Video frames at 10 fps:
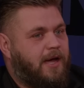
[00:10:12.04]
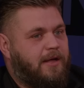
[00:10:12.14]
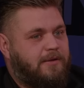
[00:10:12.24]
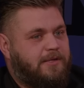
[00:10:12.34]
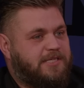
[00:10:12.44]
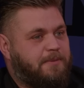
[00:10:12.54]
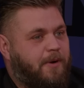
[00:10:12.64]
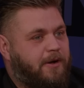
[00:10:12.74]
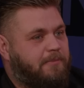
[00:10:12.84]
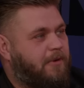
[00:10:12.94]
Yeah,
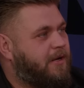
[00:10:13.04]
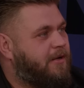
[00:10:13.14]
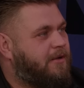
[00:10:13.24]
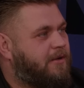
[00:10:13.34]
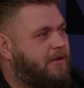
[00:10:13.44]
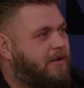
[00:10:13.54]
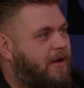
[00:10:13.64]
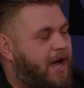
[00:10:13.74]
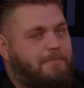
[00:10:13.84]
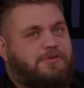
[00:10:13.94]
disappointing, wasn't it?
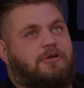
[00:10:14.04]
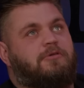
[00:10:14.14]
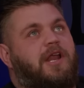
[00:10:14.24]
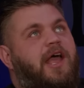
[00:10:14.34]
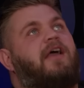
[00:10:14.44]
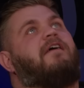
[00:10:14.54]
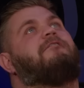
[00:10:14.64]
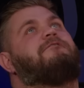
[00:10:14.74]
Absolutely.